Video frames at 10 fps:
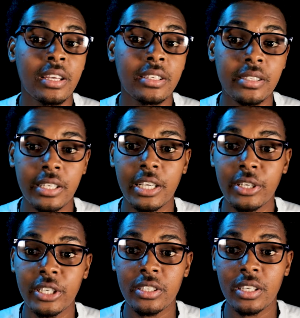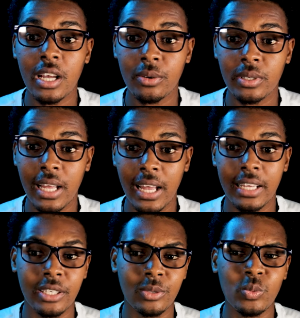stereo sound
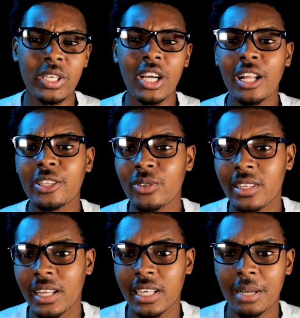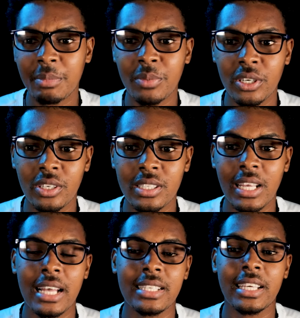and we all know that Apple products
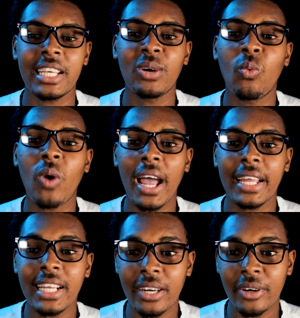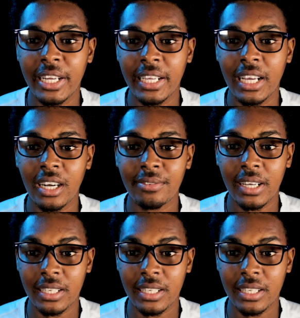has a wide array of